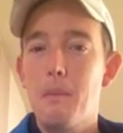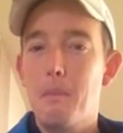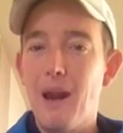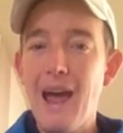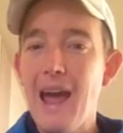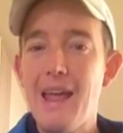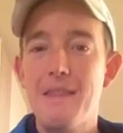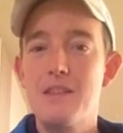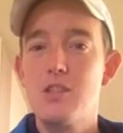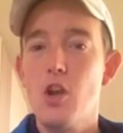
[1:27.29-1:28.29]
bland.
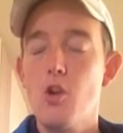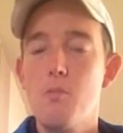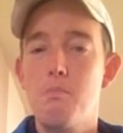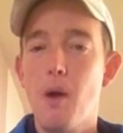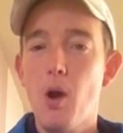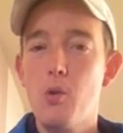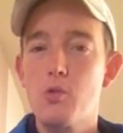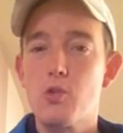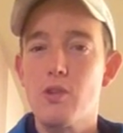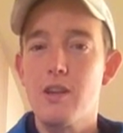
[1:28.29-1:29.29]
There's no
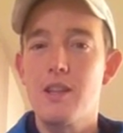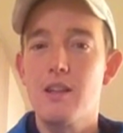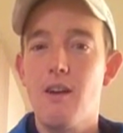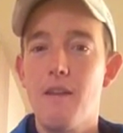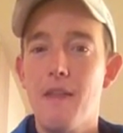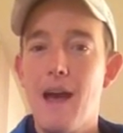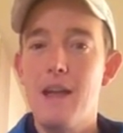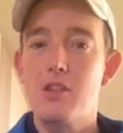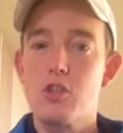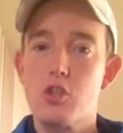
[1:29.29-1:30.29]
boats or anything like that.
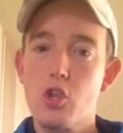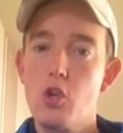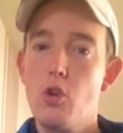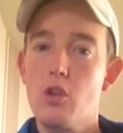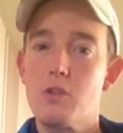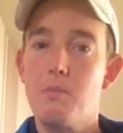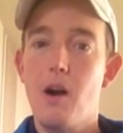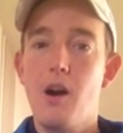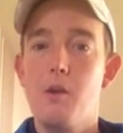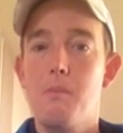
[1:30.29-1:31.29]
It's just two lots of
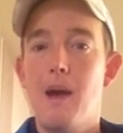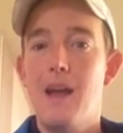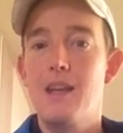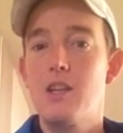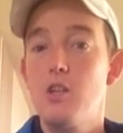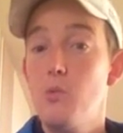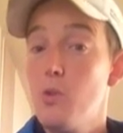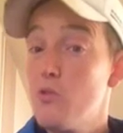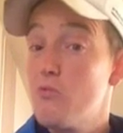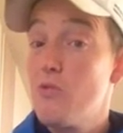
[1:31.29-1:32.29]
piled bank, and you
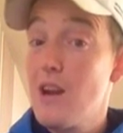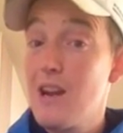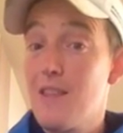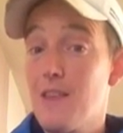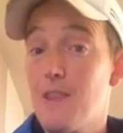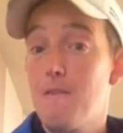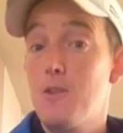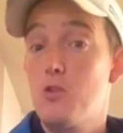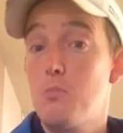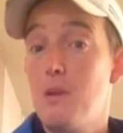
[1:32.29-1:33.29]
wouldn't really think the
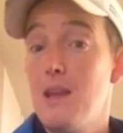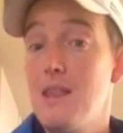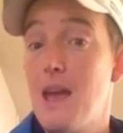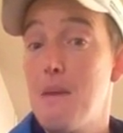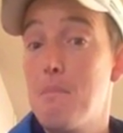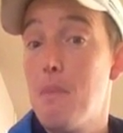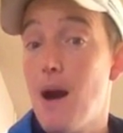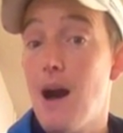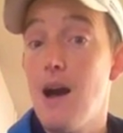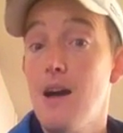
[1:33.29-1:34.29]
fish would be there,
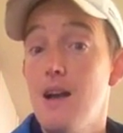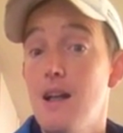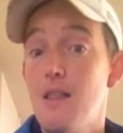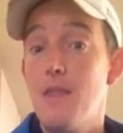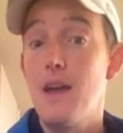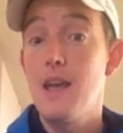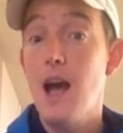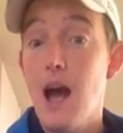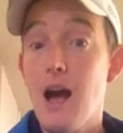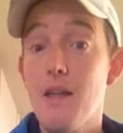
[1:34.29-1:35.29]
but they
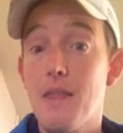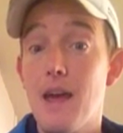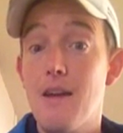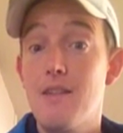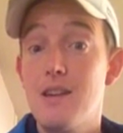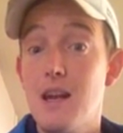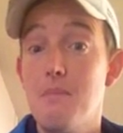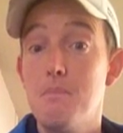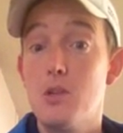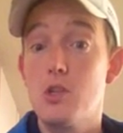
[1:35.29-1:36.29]
are there in
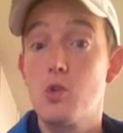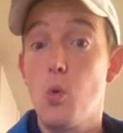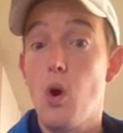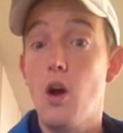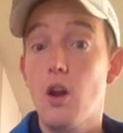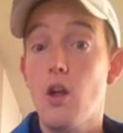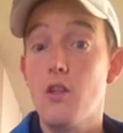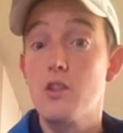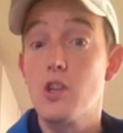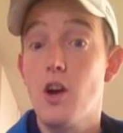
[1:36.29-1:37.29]
numbers quite a lot
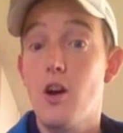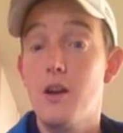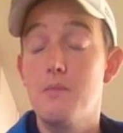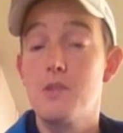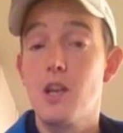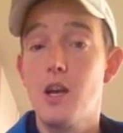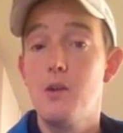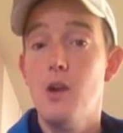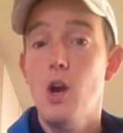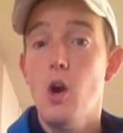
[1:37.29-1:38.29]
of the time.
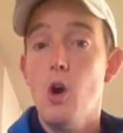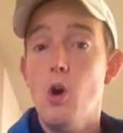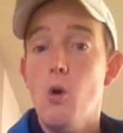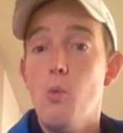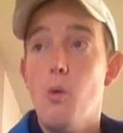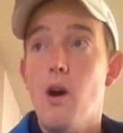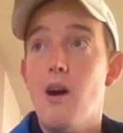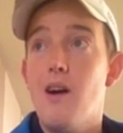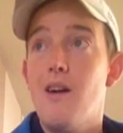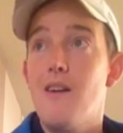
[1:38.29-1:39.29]
So
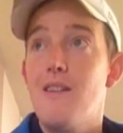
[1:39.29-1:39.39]
what